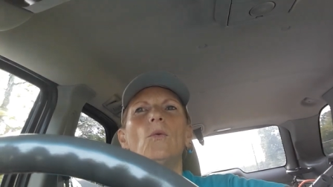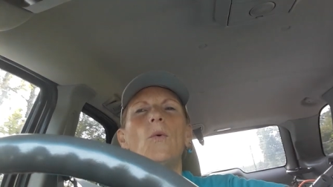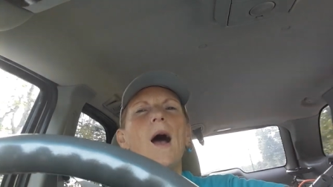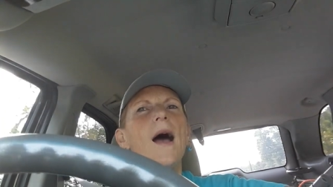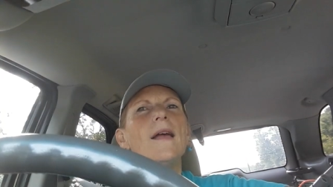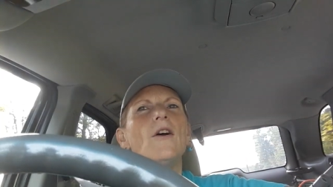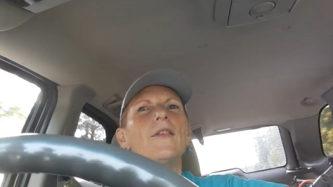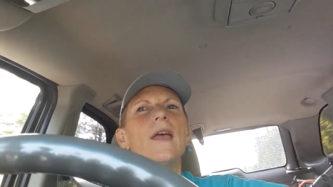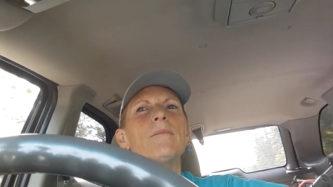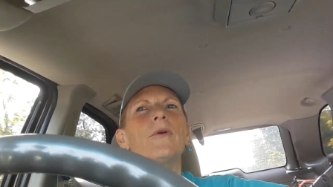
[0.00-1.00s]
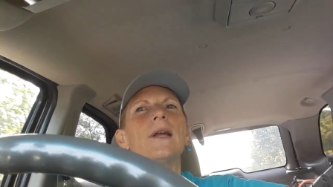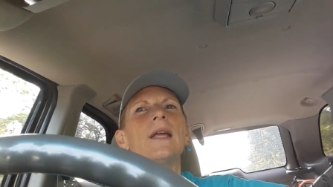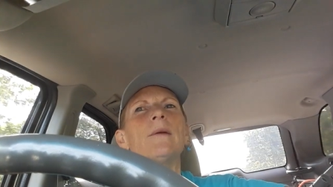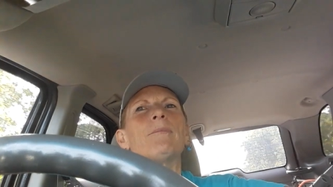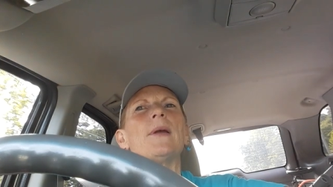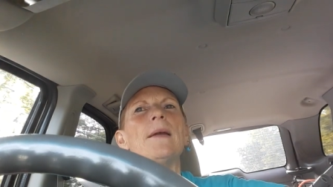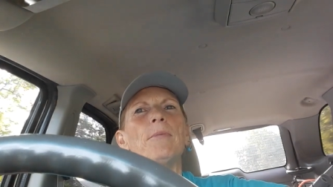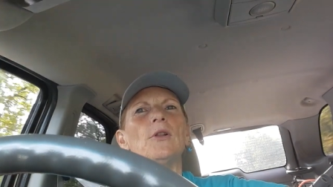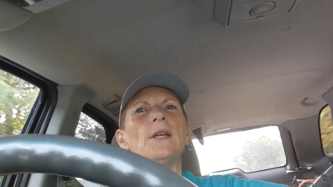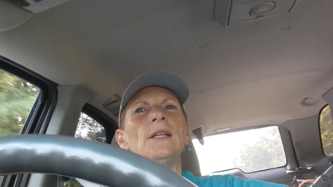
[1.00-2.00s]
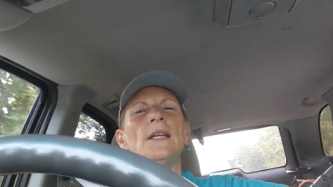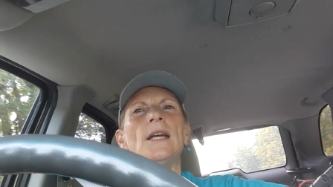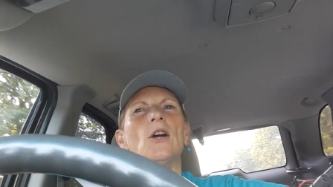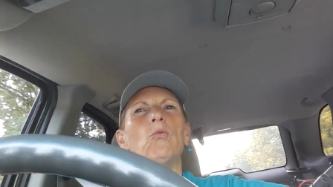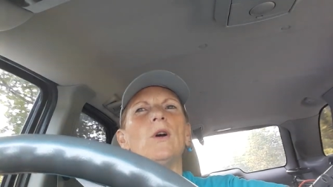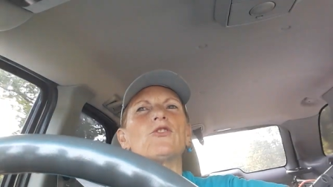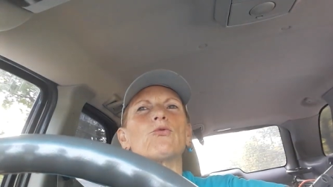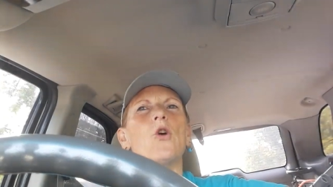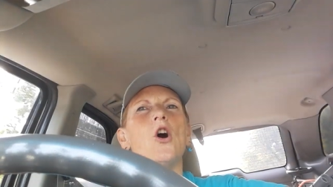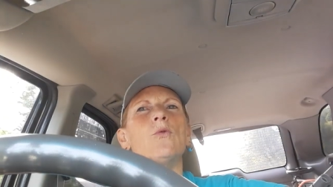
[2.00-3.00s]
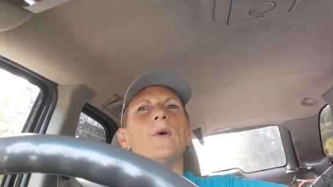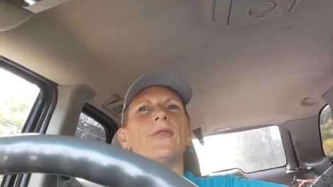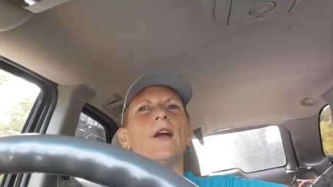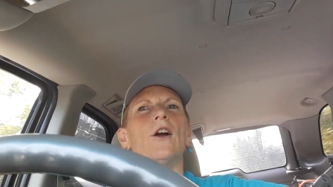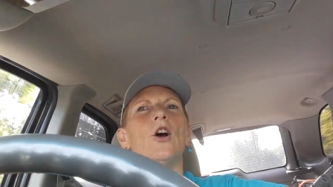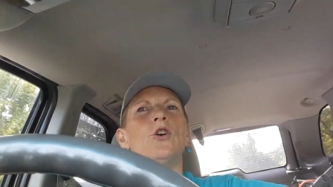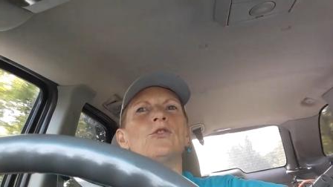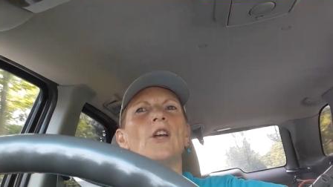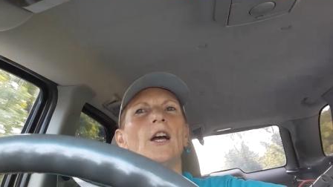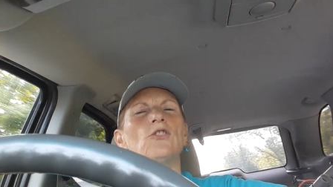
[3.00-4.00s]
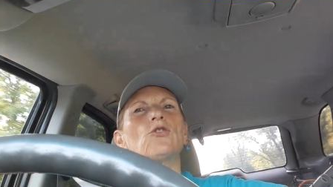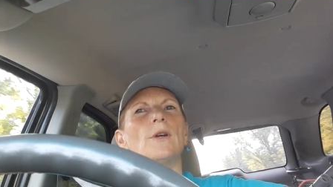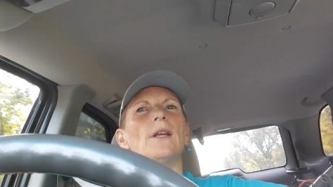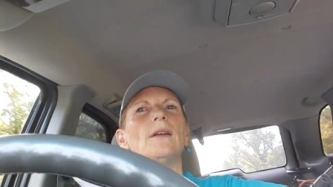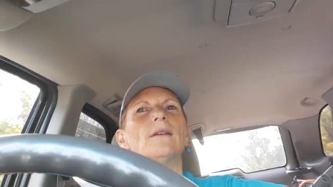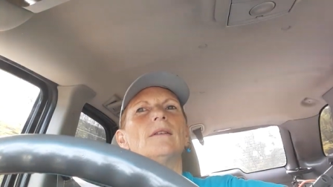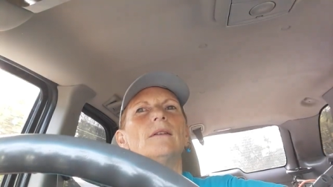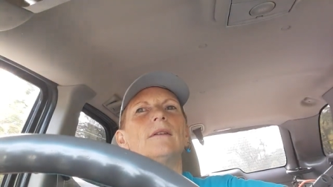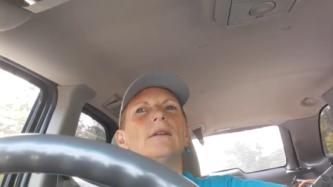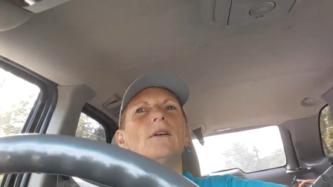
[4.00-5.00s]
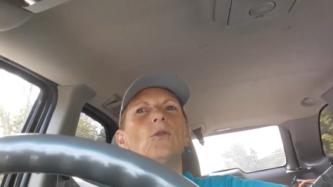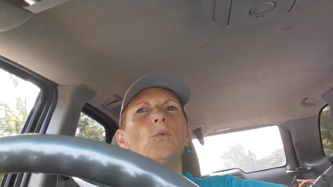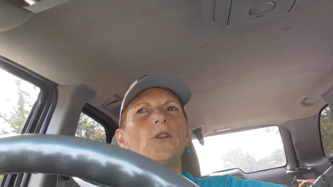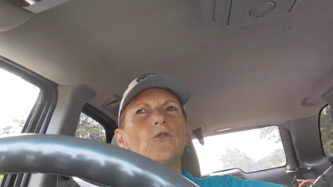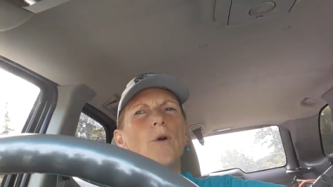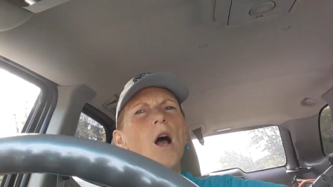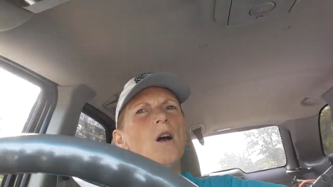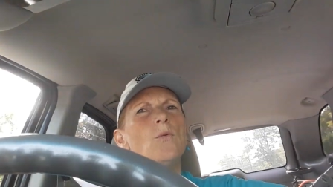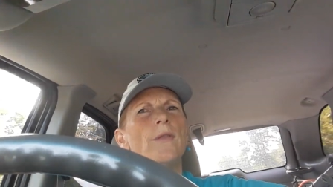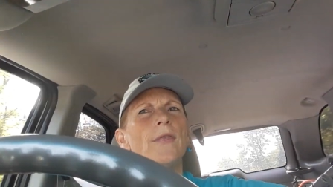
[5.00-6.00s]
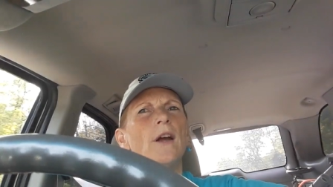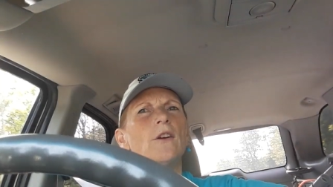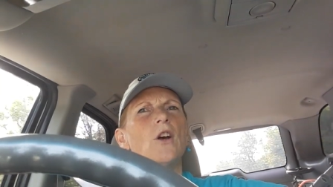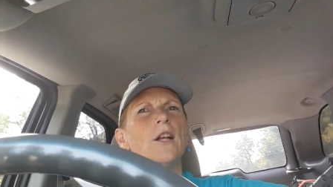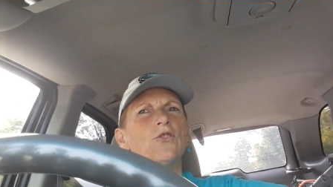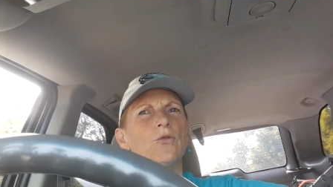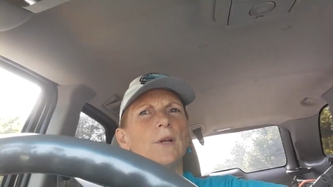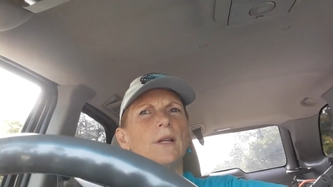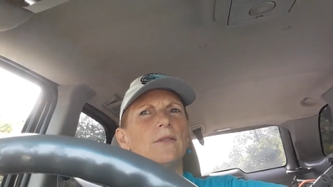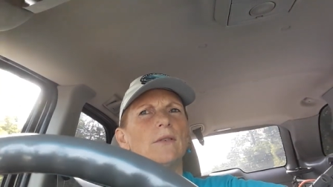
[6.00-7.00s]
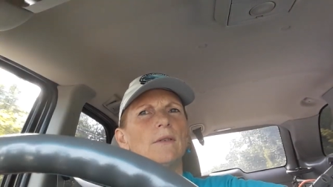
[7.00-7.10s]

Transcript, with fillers: Why are they bringing people in here? What's wrong with their own country? What's wrong with their countries?